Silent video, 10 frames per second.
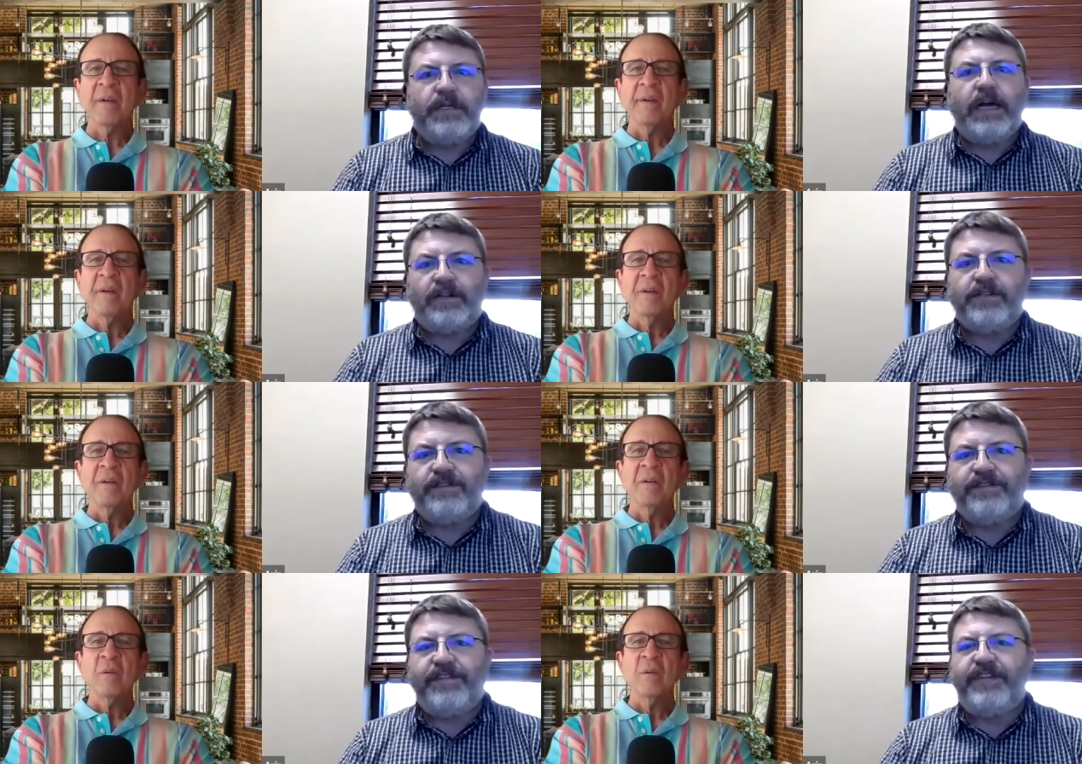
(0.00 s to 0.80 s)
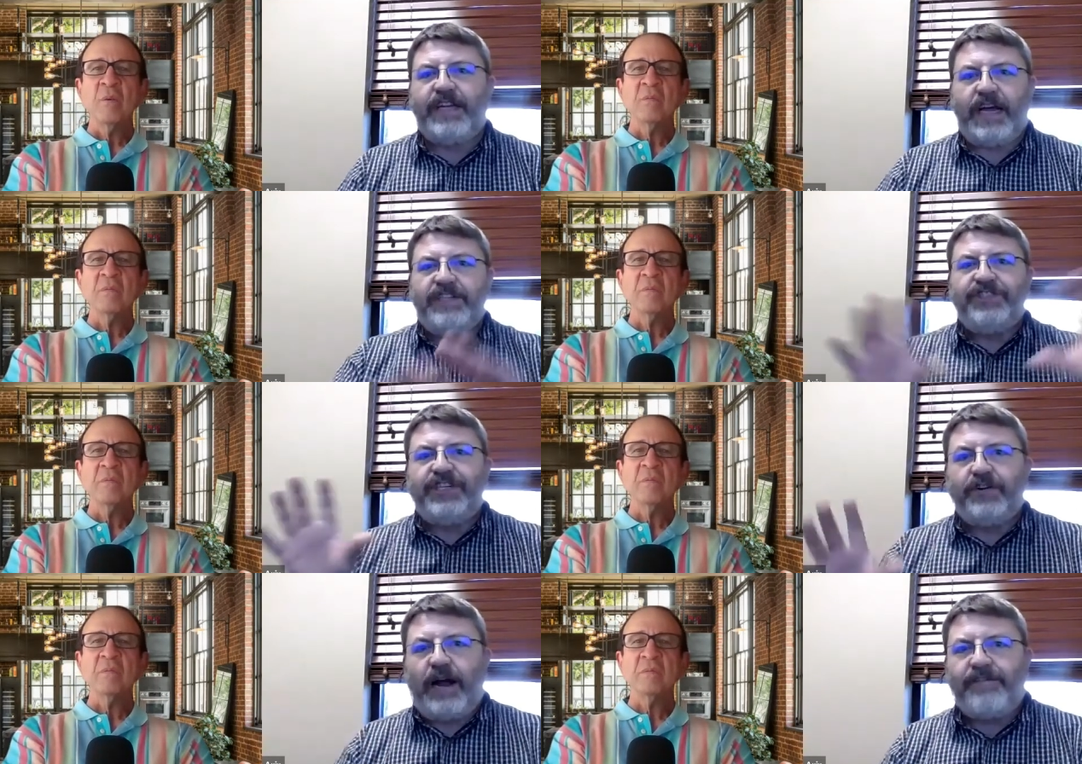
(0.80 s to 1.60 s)
Speaker 1: Yeah, close to fifty, kind of
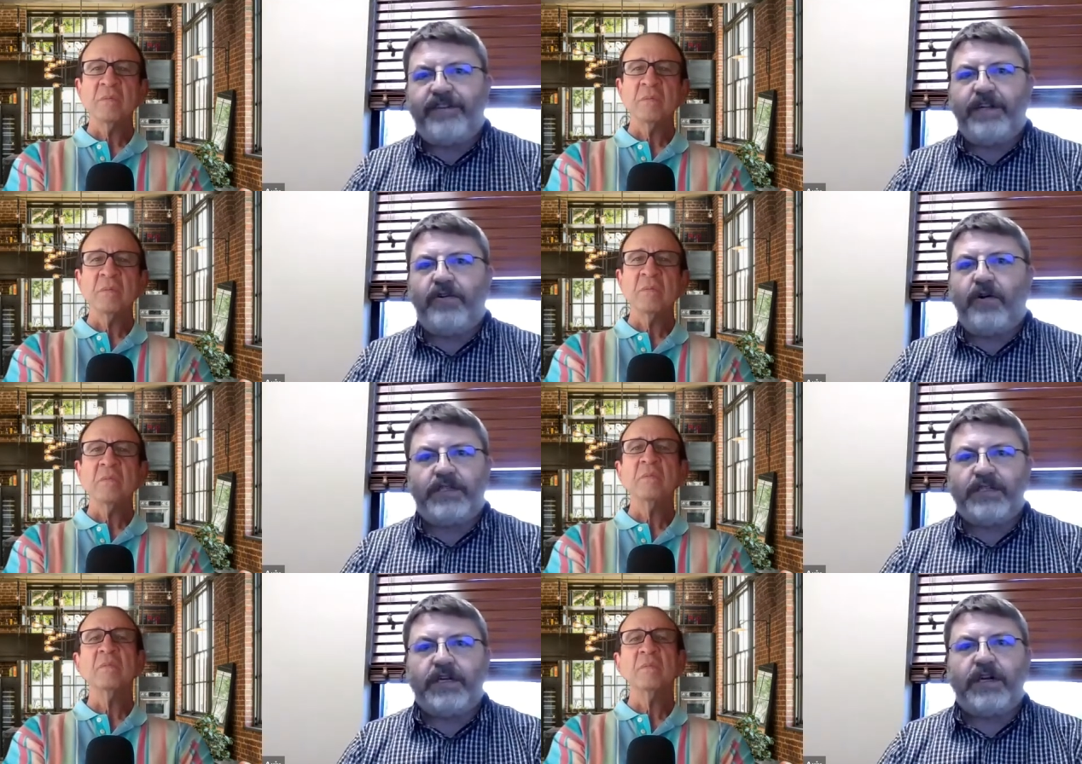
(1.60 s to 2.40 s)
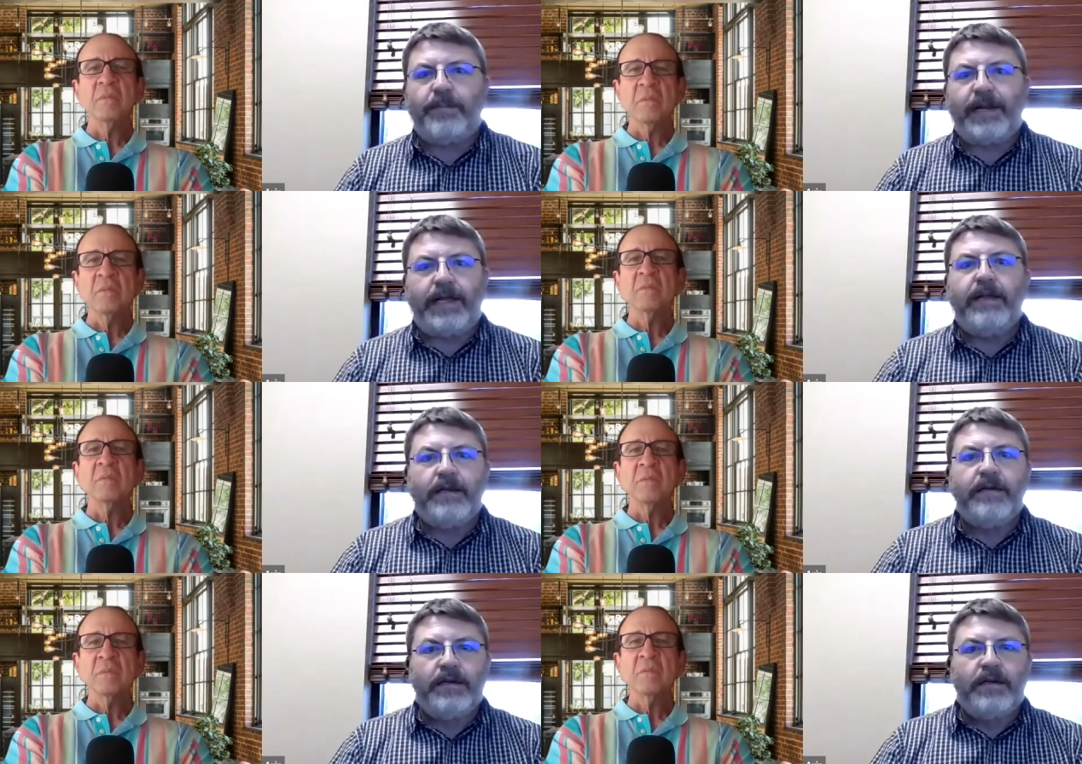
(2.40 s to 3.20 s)
geographically across the company,
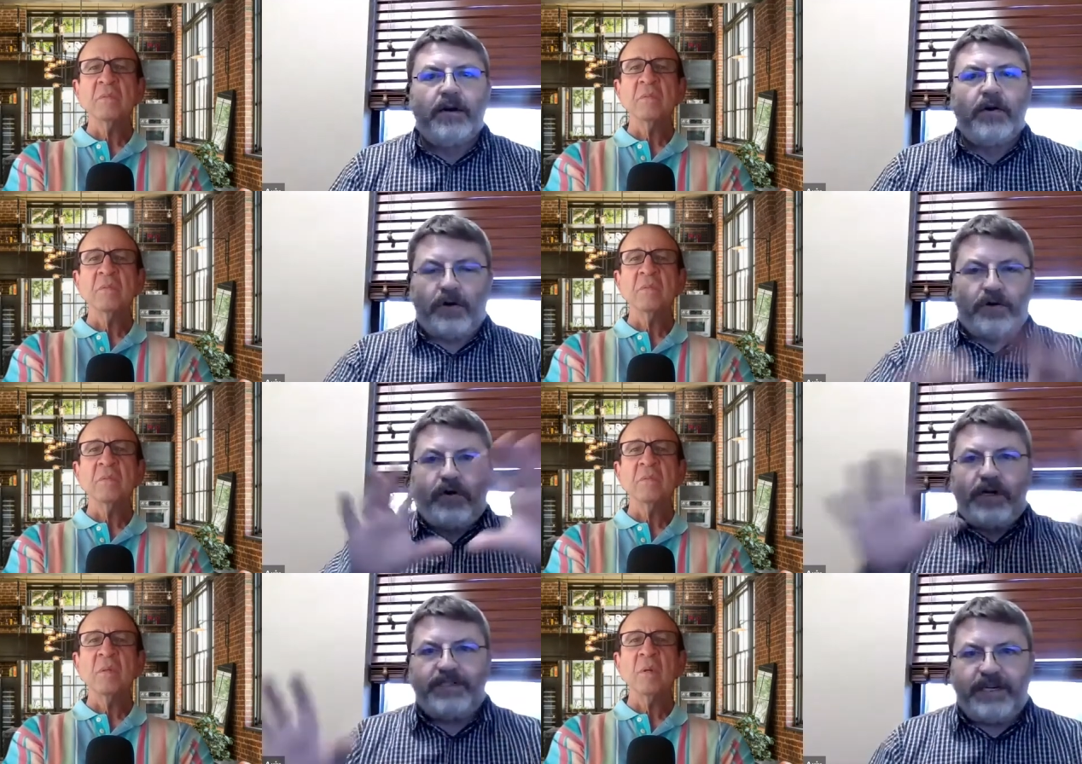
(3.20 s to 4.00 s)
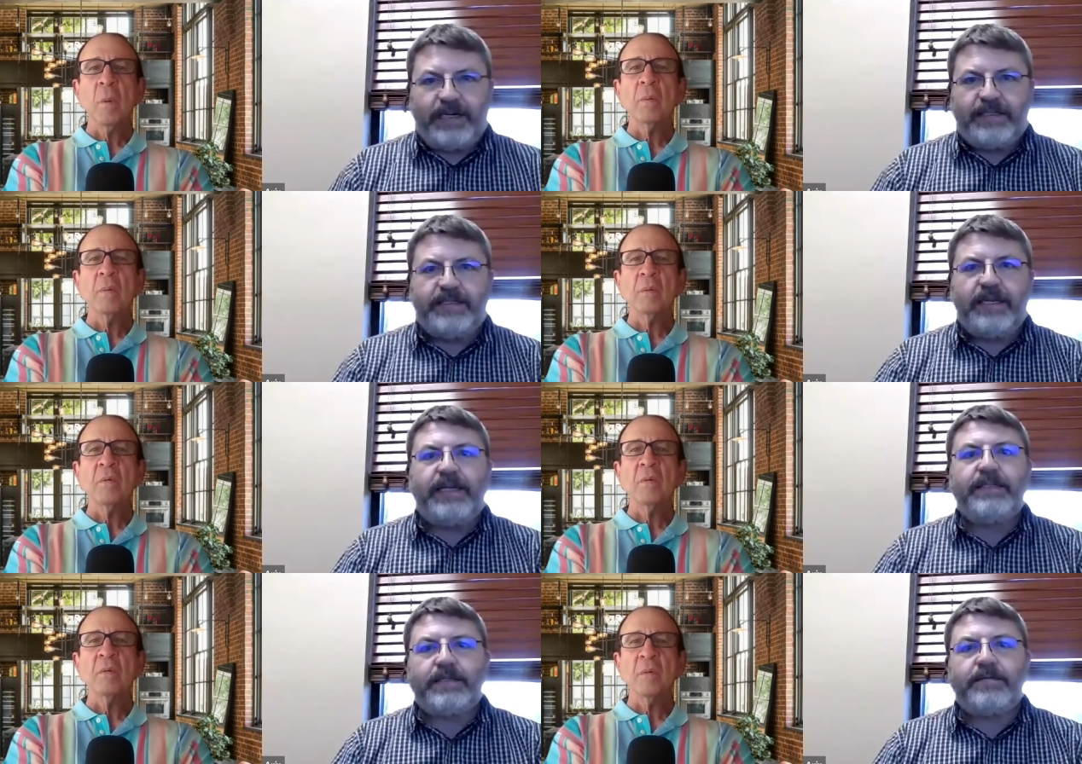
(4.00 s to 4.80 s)
or across the United
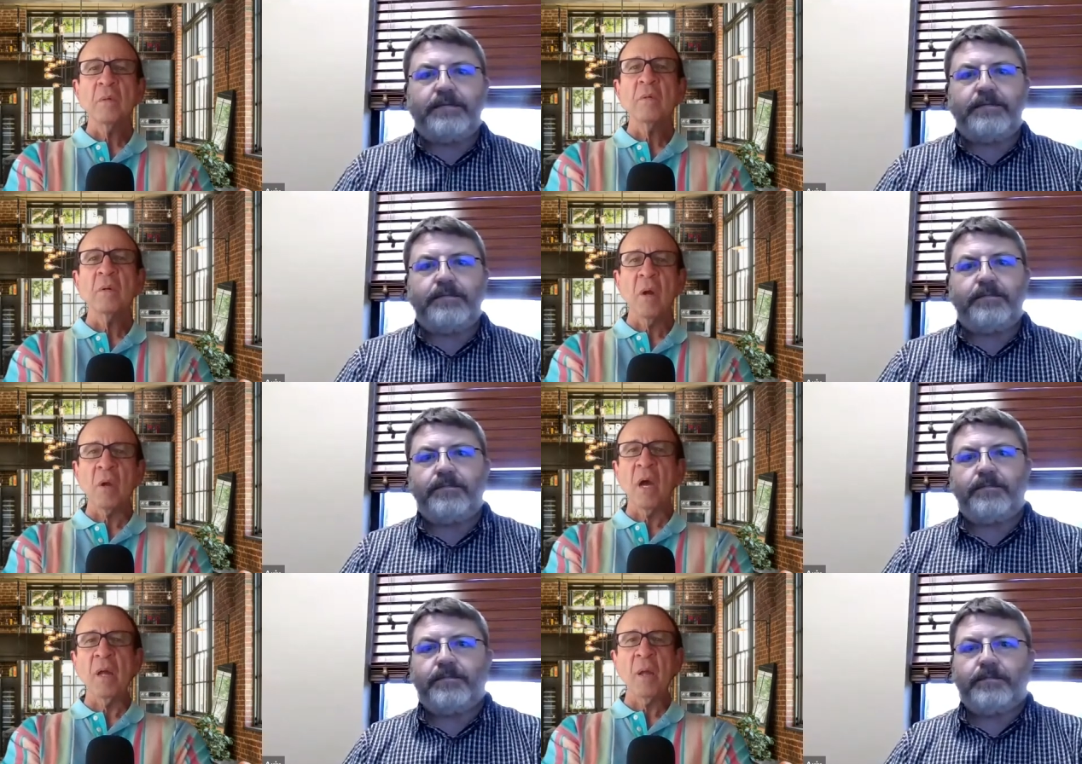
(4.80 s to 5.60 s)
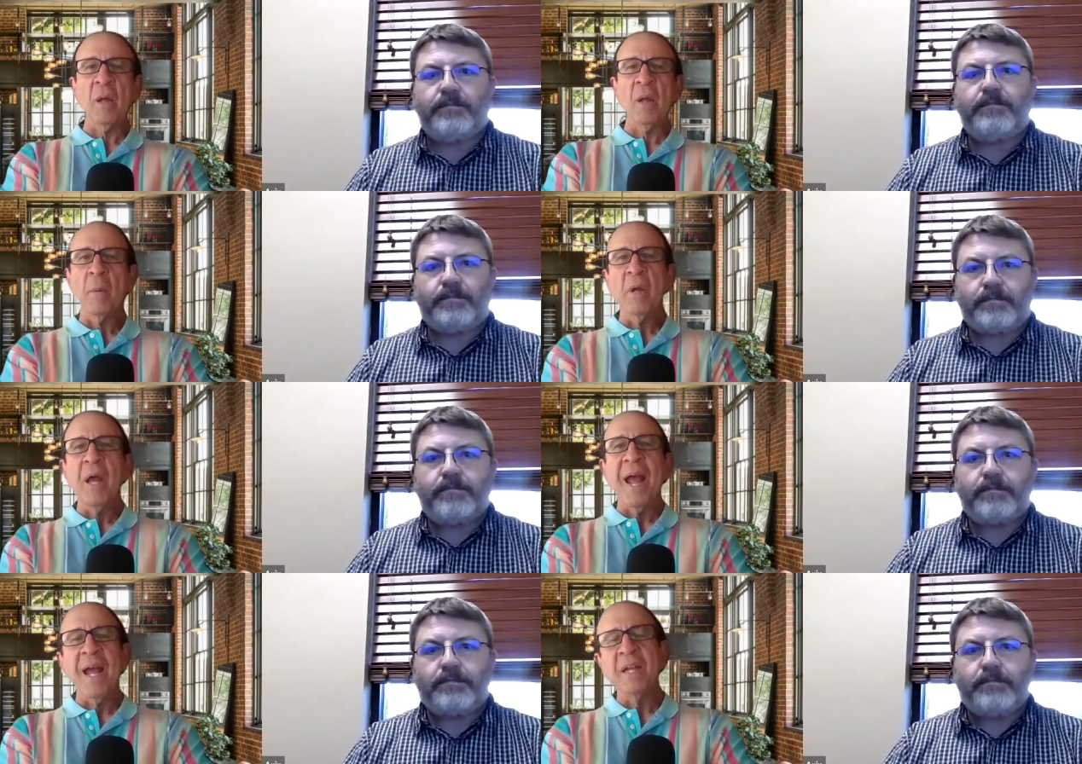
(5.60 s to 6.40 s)
States.
Speaker 2: Okay.
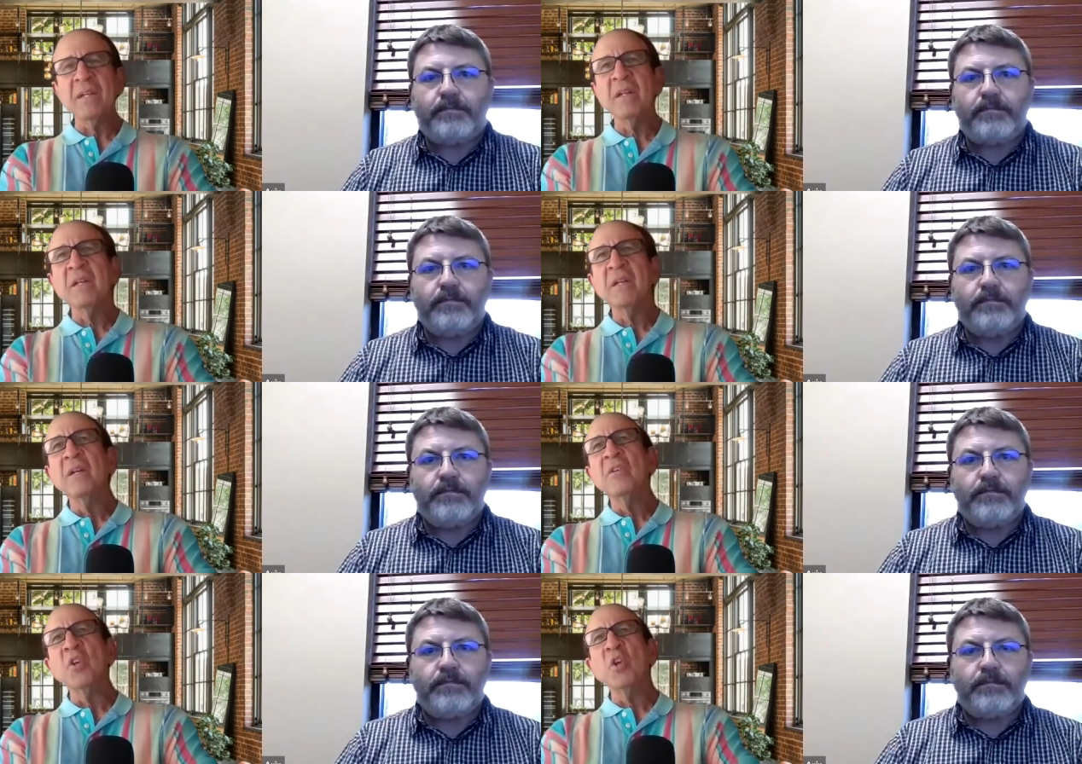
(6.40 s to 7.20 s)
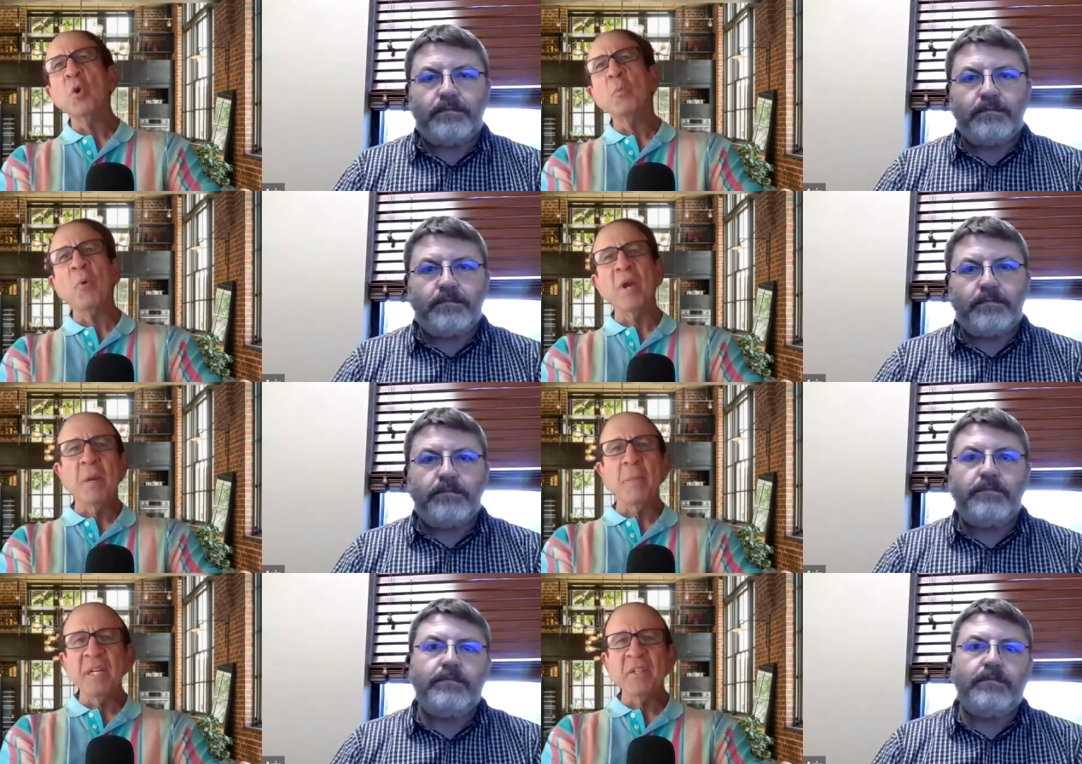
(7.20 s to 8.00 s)
And do you bring
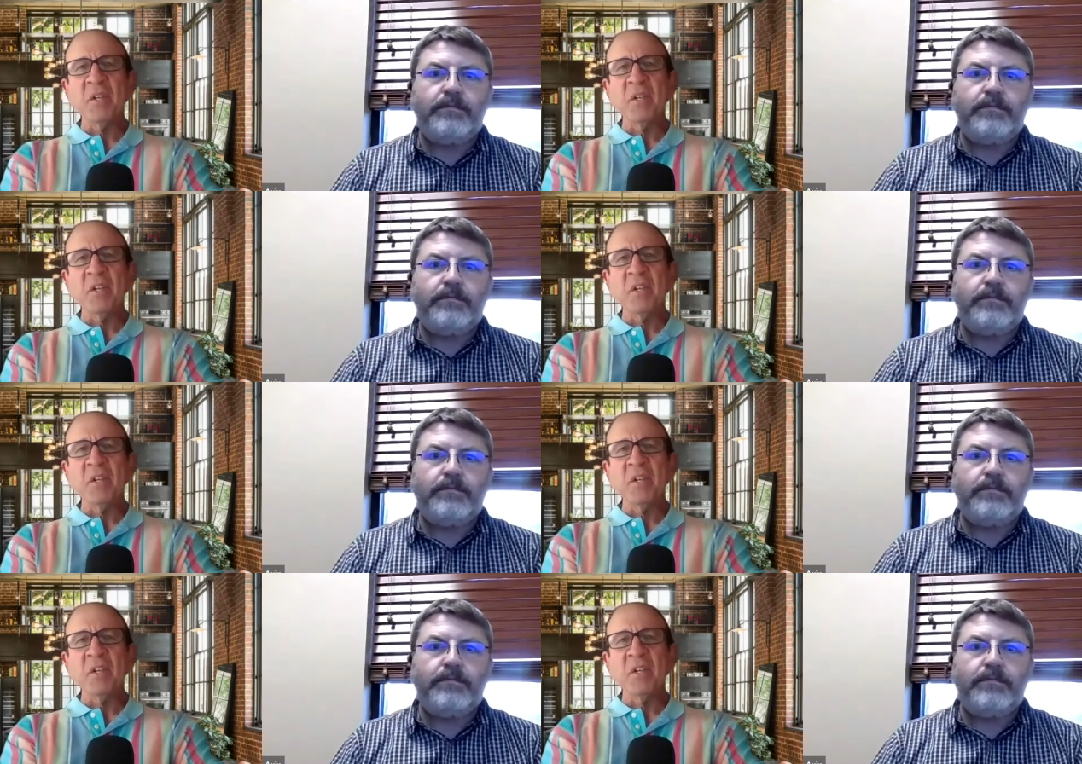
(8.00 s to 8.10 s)
them in